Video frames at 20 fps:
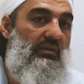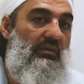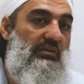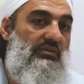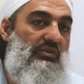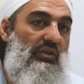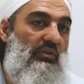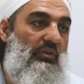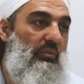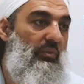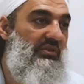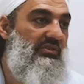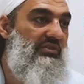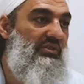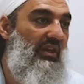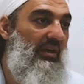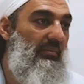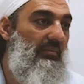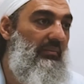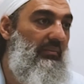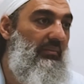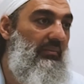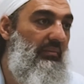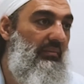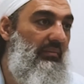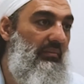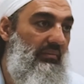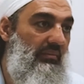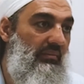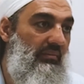It's on the WhatsApp.
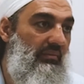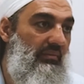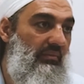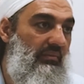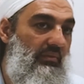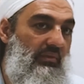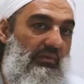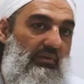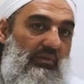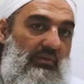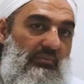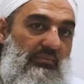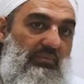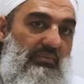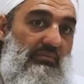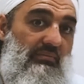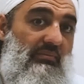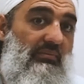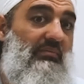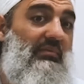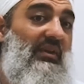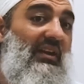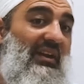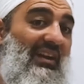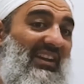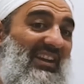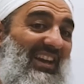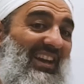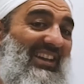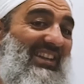All right.
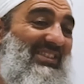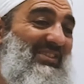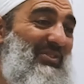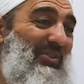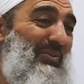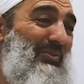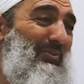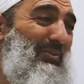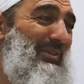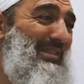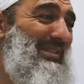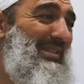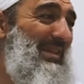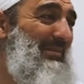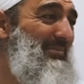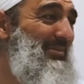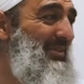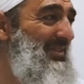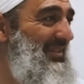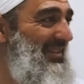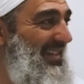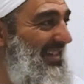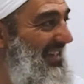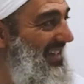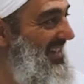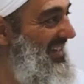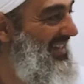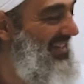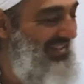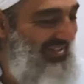Okay, it's on WhatsApp too.
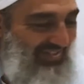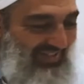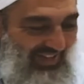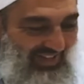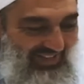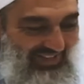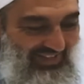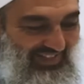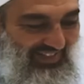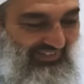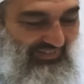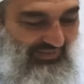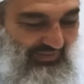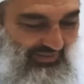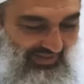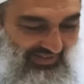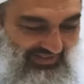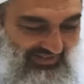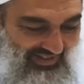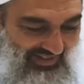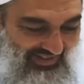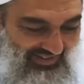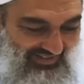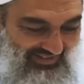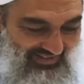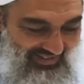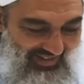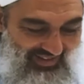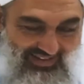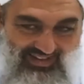So it's everywhere.
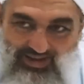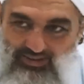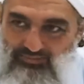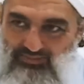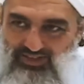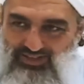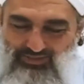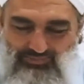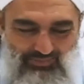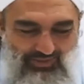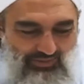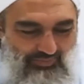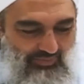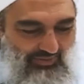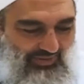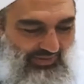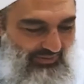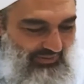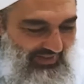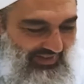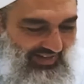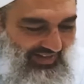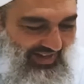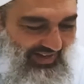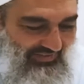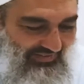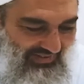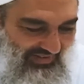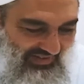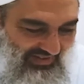Don't come next week, please, without
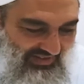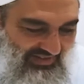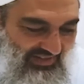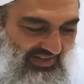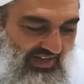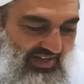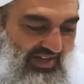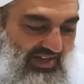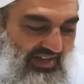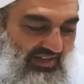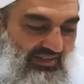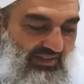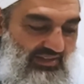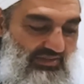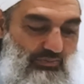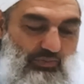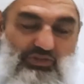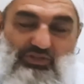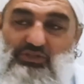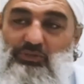having it, because. What's